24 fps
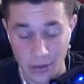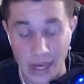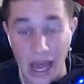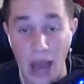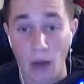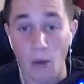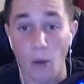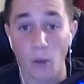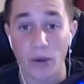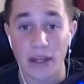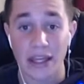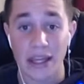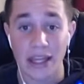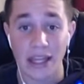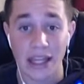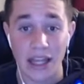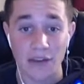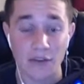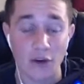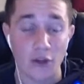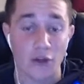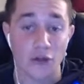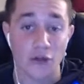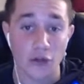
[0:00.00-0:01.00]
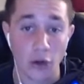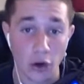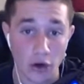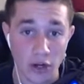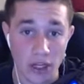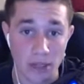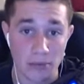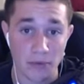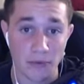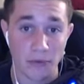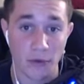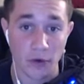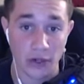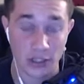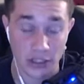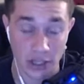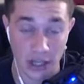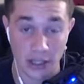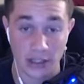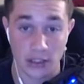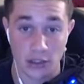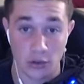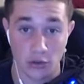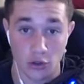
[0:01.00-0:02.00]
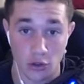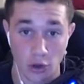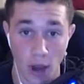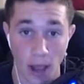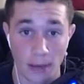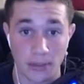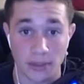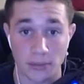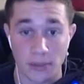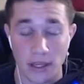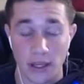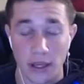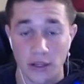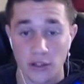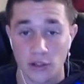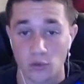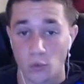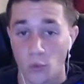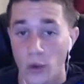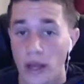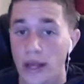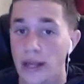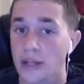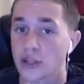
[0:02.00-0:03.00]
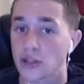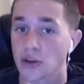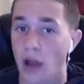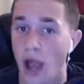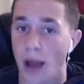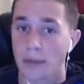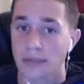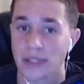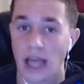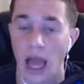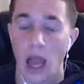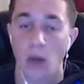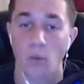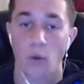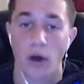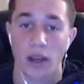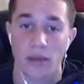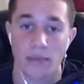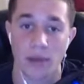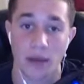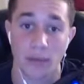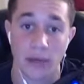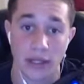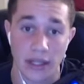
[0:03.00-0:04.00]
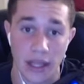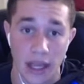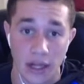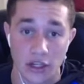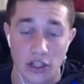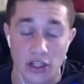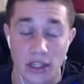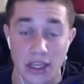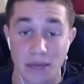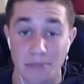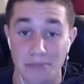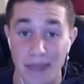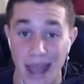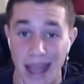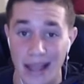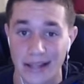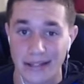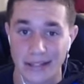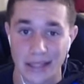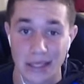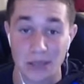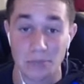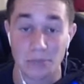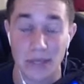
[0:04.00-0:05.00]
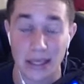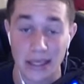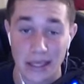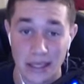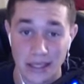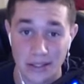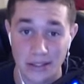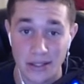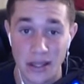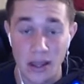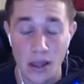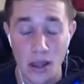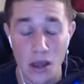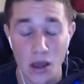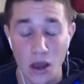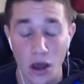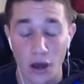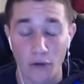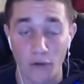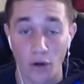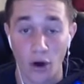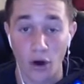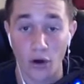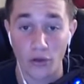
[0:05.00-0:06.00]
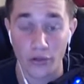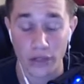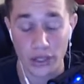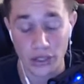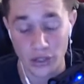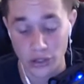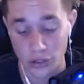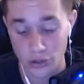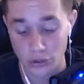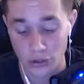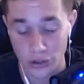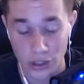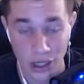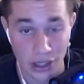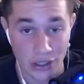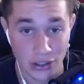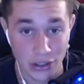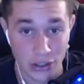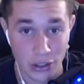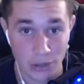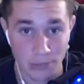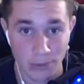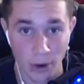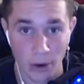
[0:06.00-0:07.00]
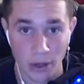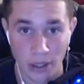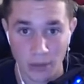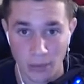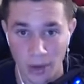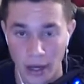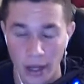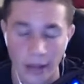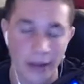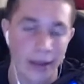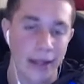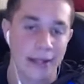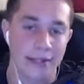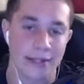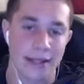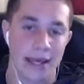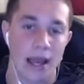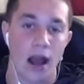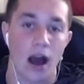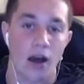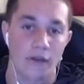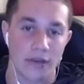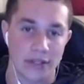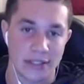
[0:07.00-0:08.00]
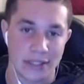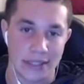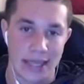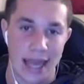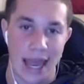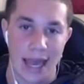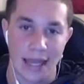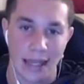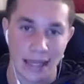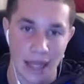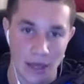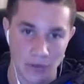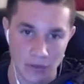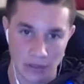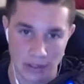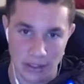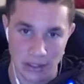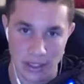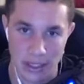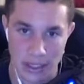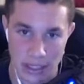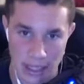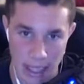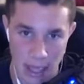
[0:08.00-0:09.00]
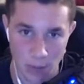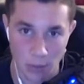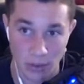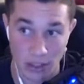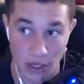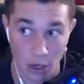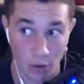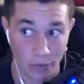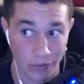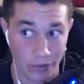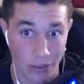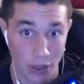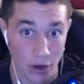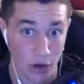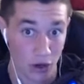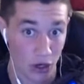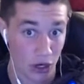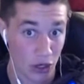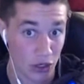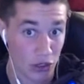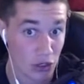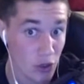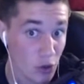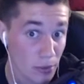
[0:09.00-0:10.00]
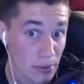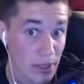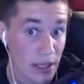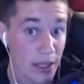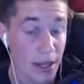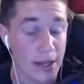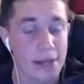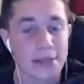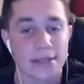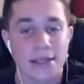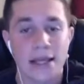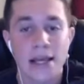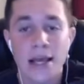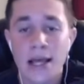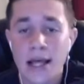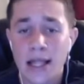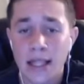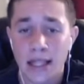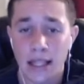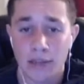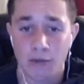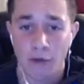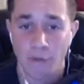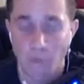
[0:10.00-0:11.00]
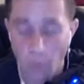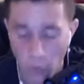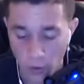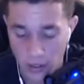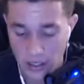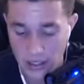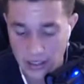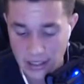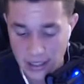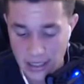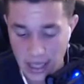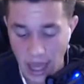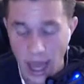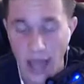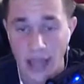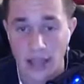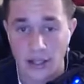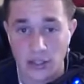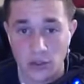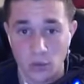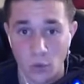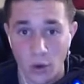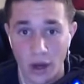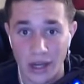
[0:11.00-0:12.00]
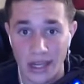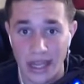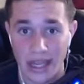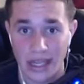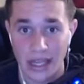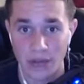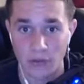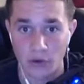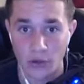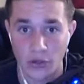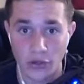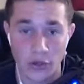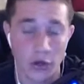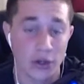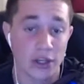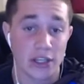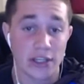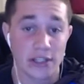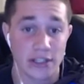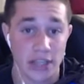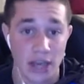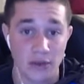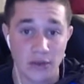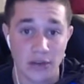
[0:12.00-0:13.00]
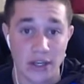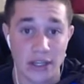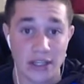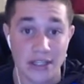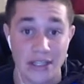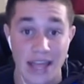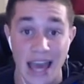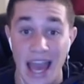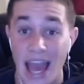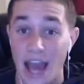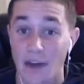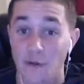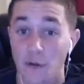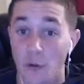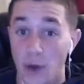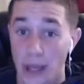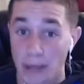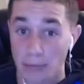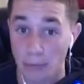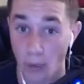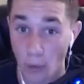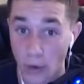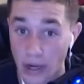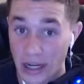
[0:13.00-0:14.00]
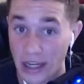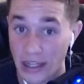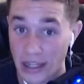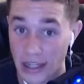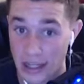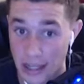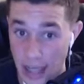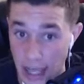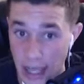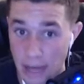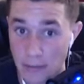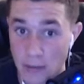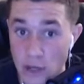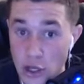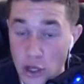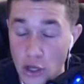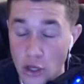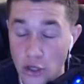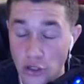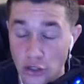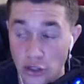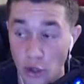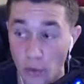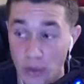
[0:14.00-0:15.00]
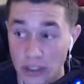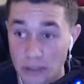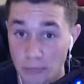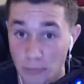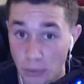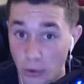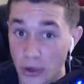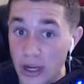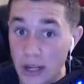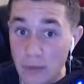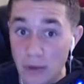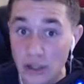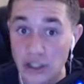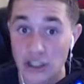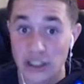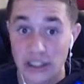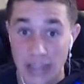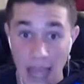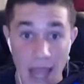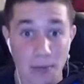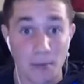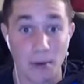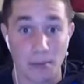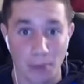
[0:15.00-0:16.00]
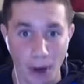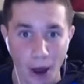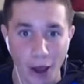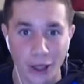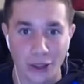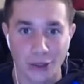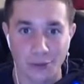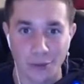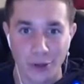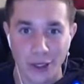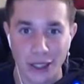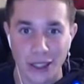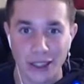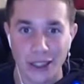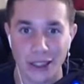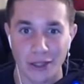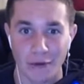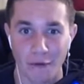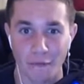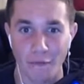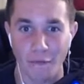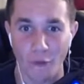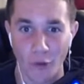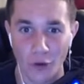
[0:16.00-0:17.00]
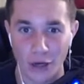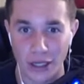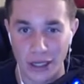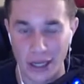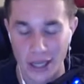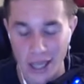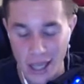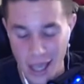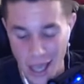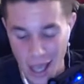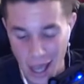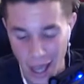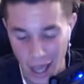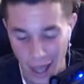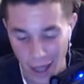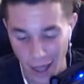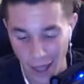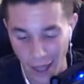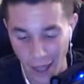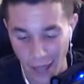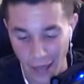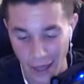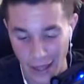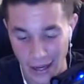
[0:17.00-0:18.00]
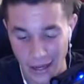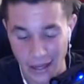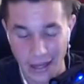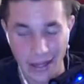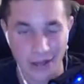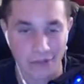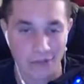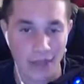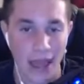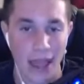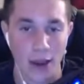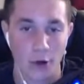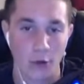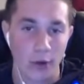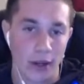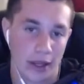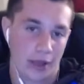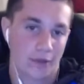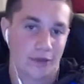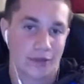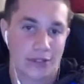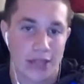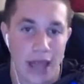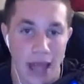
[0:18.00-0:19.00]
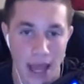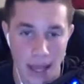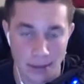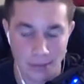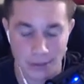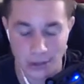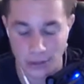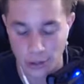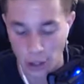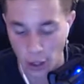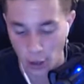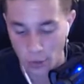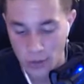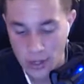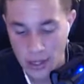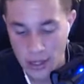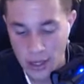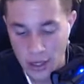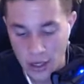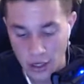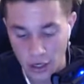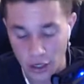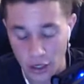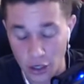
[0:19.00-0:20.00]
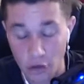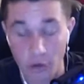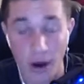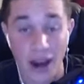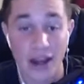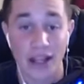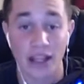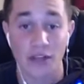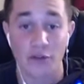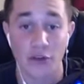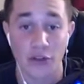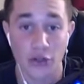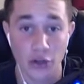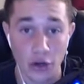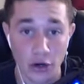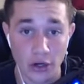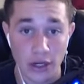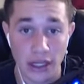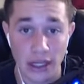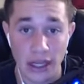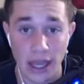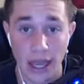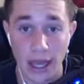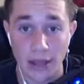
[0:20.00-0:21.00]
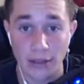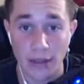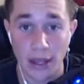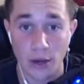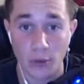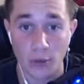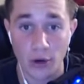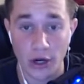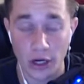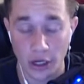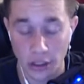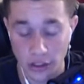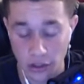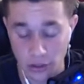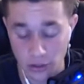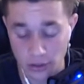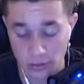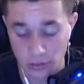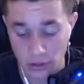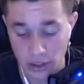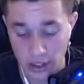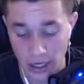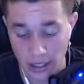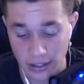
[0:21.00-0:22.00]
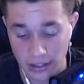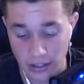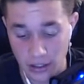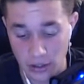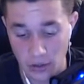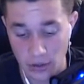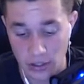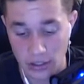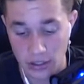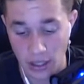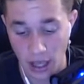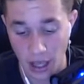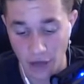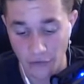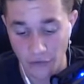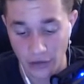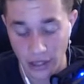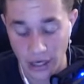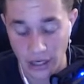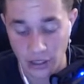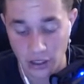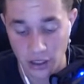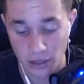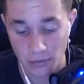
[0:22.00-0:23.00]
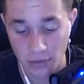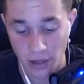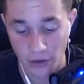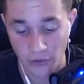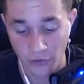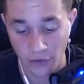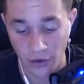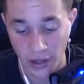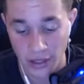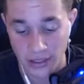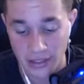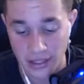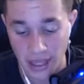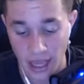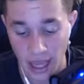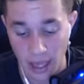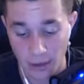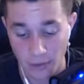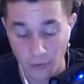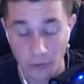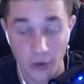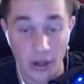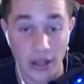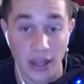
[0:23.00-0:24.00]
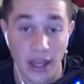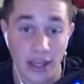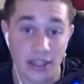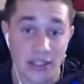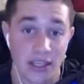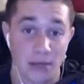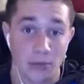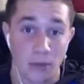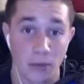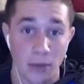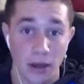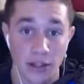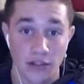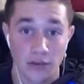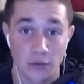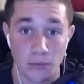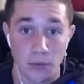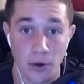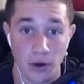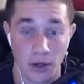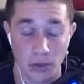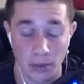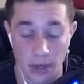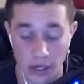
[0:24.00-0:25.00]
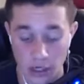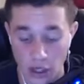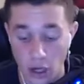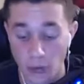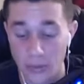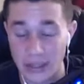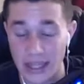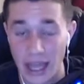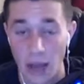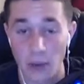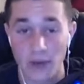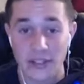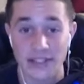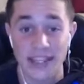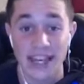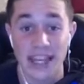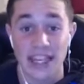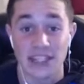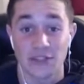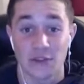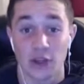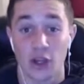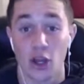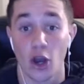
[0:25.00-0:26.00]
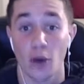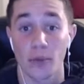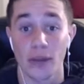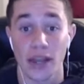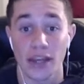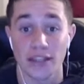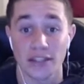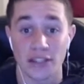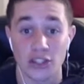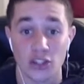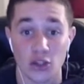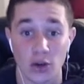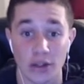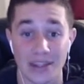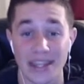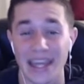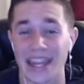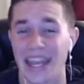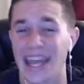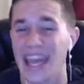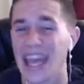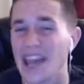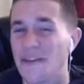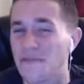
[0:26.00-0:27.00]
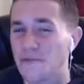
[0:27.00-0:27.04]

So now I want to get level 30 before Gen 2 drops because when it drops, I want to be able to catch the max CPs of all the new Gen 2 Pokemon unless they obviously add levels into the game, which I don't think they're going to do because level 40 is the highest one and level 37 is the halfway point in the game. So it's pretty much damn impossible to get to level 40 in that quick of time. So gonna grind to level 30 and then we're gonna do some Gen 2 stuff, and it should be a fun time, fun next couple months for Pokemon Go. But that was today's video. Hope you guys enjoyed that.